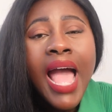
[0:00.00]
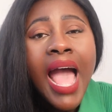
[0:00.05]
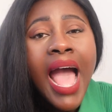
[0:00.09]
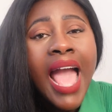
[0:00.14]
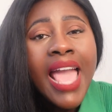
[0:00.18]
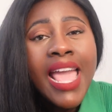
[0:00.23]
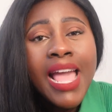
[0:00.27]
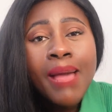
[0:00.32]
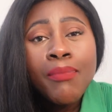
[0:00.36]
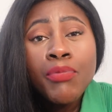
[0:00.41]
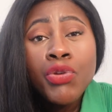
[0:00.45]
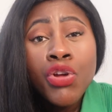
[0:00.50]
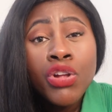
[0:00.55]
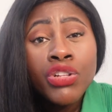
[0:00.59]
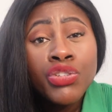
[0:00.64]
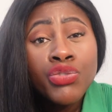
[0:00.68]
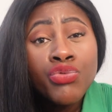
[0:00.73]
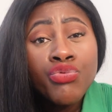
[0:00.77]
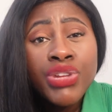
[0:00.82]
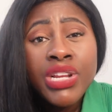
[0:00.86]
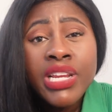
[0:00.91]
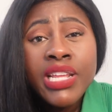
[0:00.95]
I am
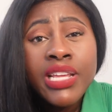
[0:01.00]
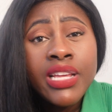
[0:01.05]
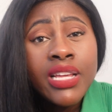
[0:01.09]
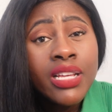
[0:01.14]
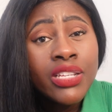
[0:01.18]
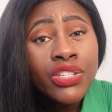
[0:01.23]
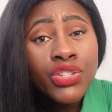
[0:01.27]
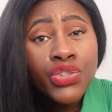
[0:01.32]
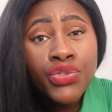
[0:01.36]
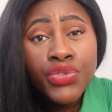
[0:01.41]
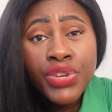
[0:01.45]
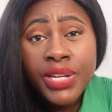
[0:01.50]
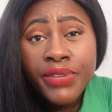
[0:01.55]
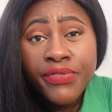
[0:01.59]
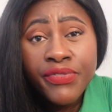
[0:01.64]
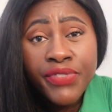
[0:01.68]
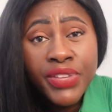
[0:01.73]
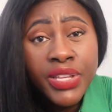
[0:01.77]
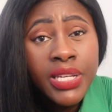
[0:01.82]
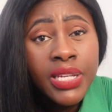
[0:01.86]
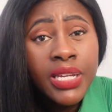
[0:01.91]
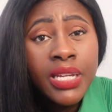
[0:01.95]
not really a strict
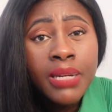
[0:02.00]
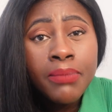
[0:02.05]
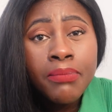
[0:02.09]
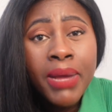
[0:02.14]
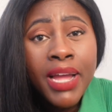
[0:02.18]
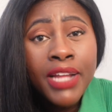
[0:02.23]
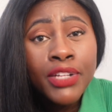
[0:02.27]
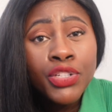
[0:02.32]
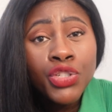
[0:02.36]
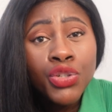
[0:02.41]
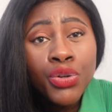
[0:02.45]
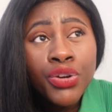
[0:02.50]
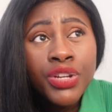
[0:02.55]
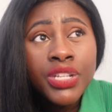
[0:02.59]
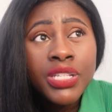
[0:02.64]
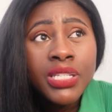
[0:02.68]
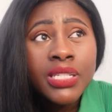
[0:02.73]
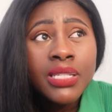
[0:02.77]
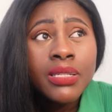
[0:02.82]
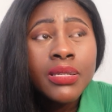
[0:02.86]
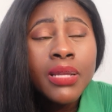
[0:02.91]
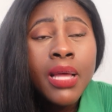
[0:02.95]
vegan by
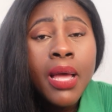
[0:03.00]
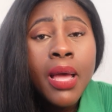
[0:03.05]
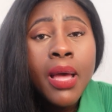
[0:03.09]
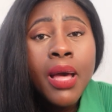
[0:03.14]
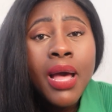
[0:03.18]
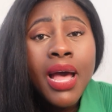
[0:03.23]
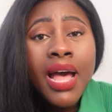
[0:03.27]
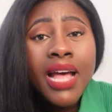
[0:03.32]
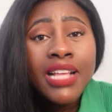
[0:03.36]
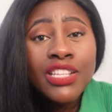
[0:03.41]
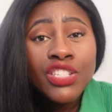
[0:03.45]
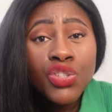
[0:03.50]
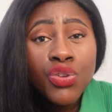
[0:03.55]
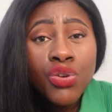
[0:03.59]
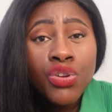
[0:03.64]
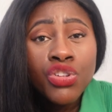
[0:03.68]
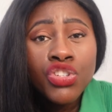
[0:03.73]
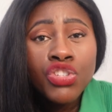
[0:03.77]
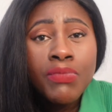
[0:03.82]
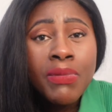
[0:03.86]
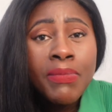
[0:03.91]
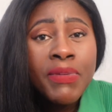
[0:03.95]
choice as
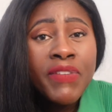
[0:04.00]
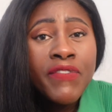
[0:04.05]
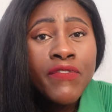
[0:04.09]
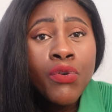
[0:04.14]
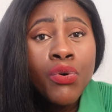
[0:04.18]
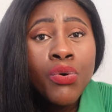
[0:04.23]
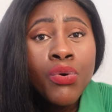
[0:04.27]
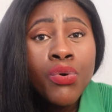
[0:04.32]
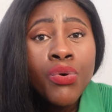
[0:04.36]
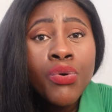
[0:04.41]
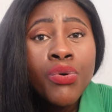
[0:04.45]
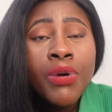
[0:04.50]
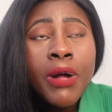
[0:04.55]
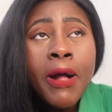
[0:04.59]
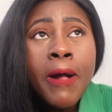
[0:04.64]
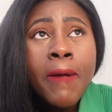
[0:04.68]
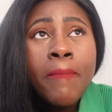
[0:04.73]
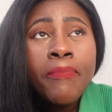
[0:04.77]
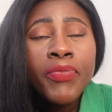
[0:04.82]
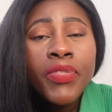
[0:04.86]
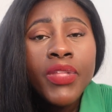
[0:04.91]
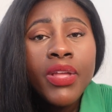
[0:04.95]
such, maybe for
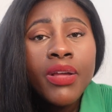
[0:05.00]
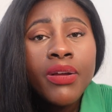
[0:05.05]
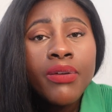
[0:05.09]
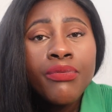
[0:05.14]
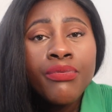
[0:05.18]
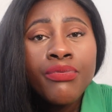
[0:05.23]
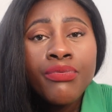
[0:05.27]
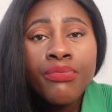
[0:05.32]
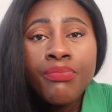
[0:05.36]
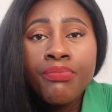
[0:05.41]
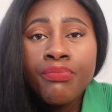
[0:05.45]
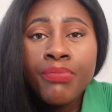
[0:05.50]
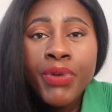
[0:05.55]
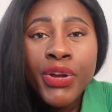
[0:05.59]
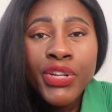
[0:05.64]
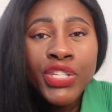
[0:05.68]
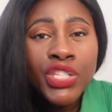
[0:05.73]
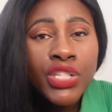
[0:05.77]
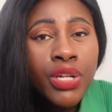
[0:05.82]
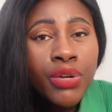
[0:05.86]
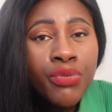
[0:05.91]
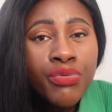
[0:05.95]

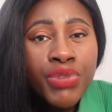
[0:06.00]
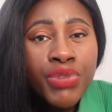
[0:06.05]
personal